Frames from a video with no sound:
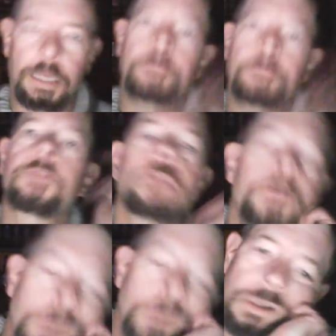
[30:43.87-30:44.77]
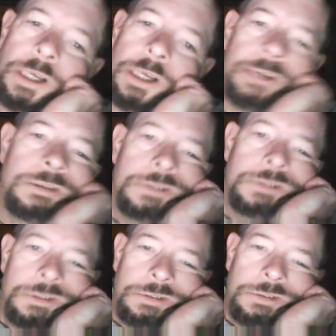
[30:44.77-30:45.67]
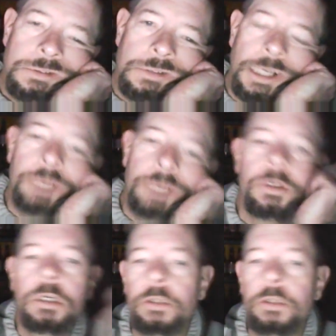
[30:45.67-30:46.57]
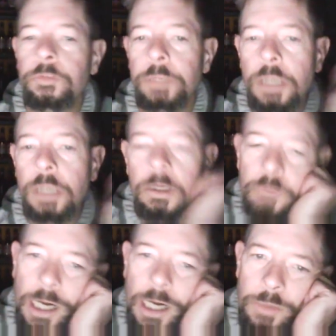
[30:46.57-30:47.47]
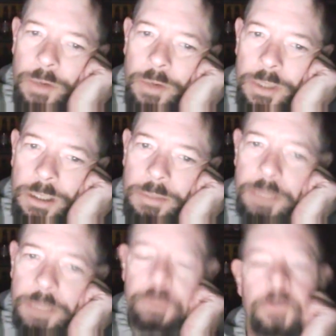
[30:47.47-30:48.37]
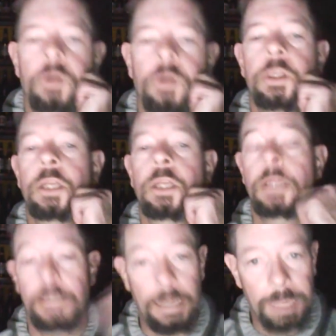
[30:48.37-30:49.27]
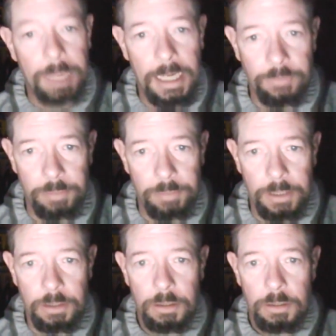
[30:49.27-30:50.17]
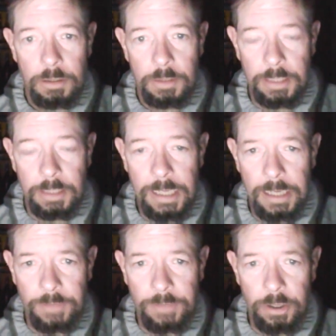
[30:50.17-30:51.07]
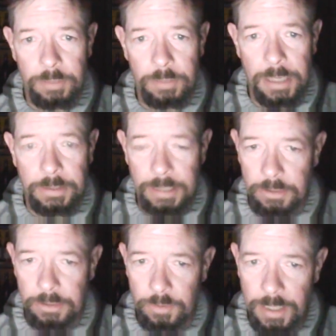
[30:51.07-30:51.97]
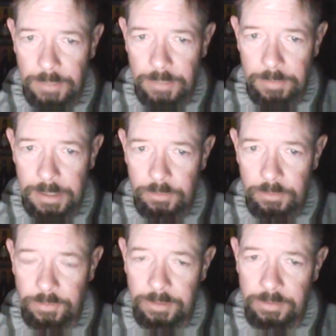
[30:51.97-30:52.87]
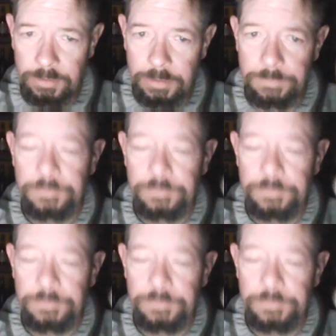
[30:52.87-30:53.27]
and I'm just listening like I never heard of this beer. I don't. Why do I want to hear about this? You know. And then now I might have a beer that they'd never heard about. And I don't know why that would be interesting to them.